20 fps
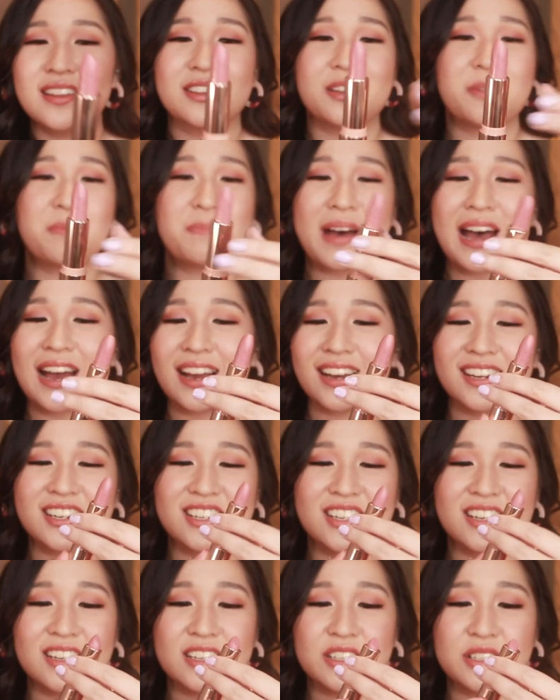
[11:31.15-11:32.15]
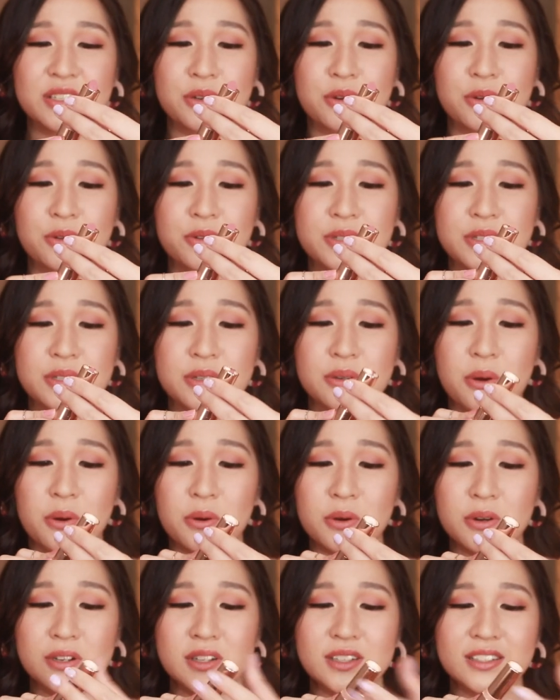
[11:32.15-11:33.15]
The packaging is rose
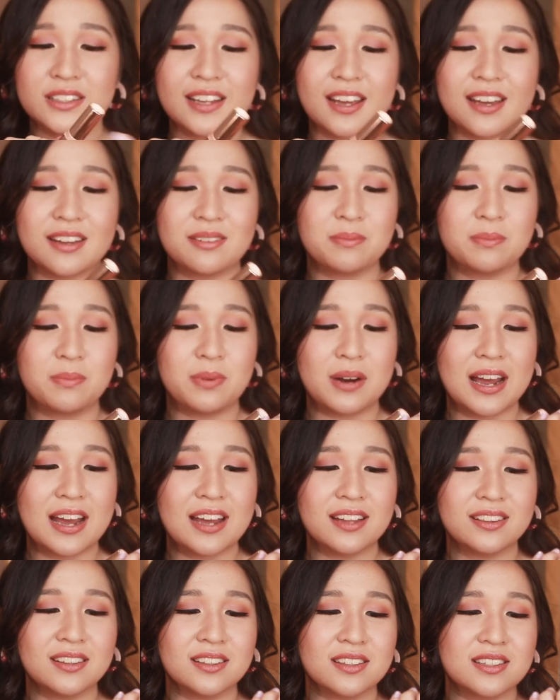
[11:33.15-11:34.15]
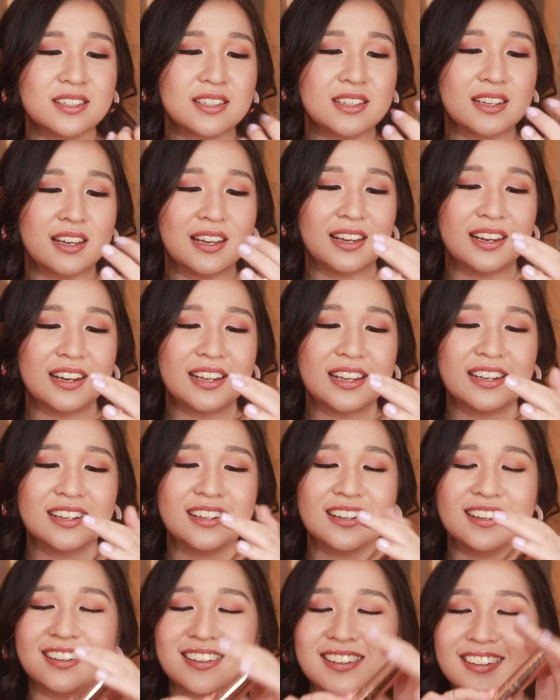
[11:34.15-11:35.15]
gold and bright. It's
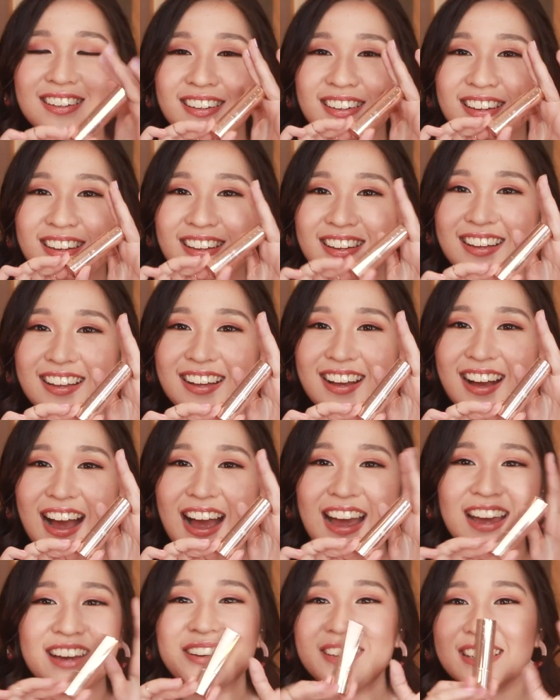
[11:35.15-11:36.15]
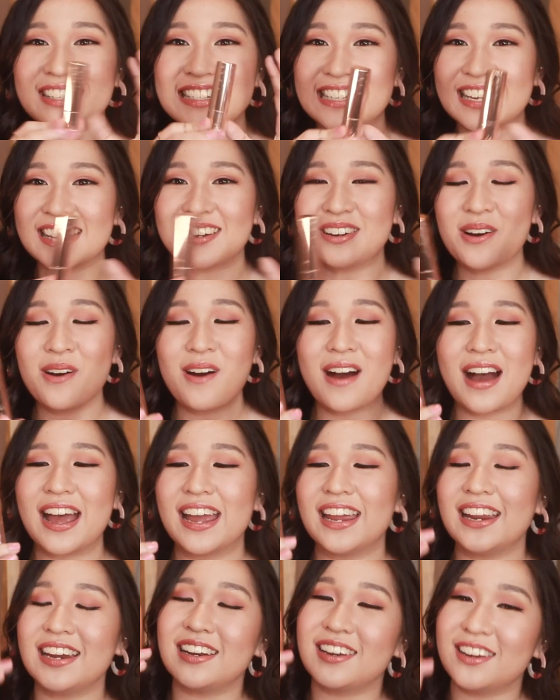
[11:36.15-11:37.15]
clean. I couldn't say no.
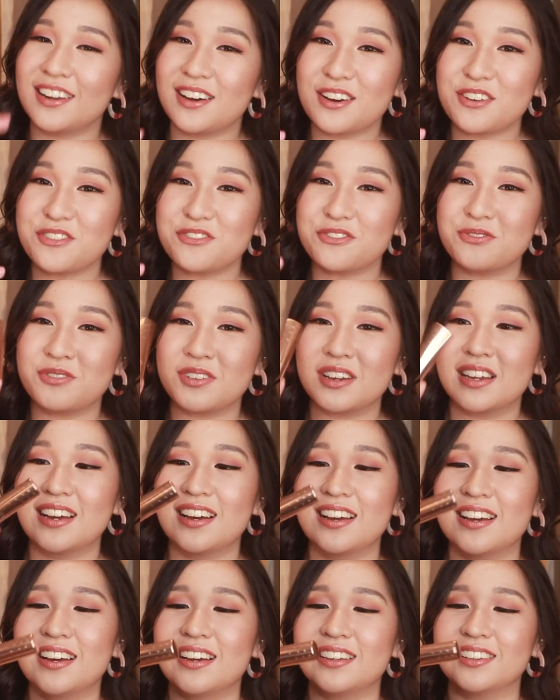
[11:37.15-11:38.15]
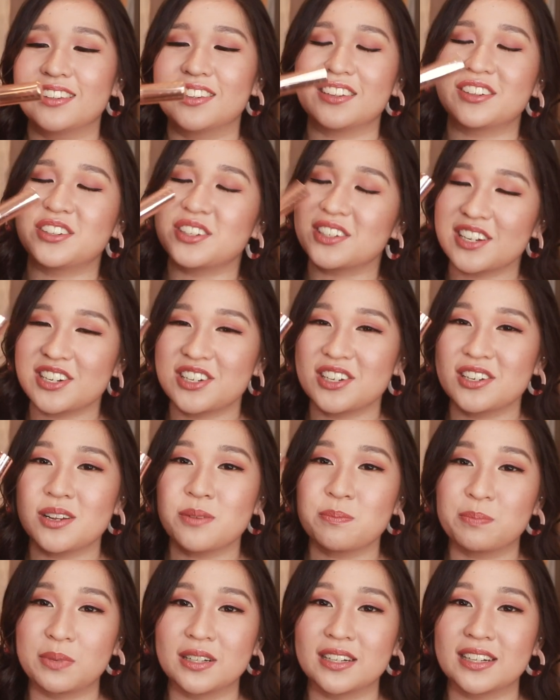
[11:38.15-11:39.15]
I love the
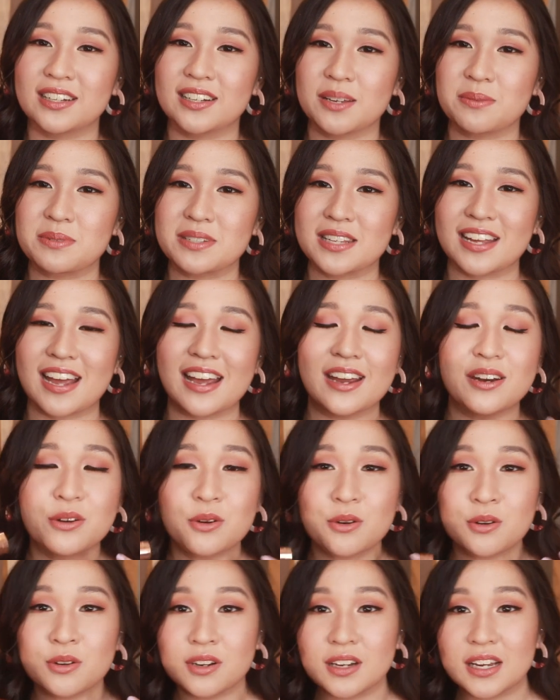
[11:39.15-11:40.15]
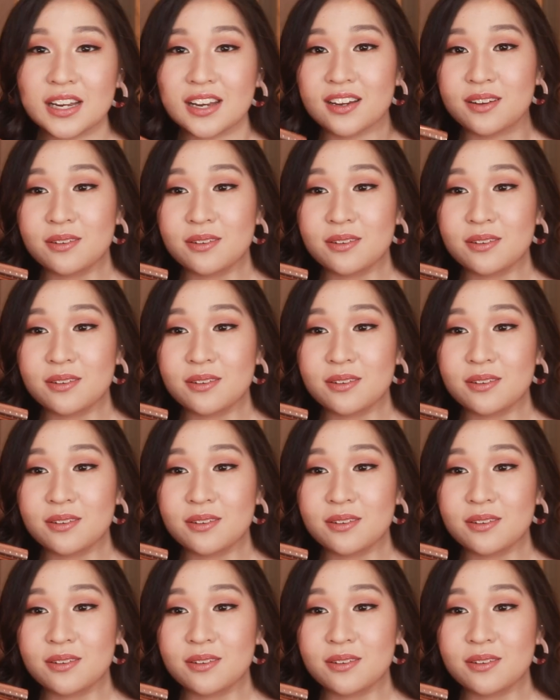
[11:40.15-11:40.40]
traditional bullet lipstick. I know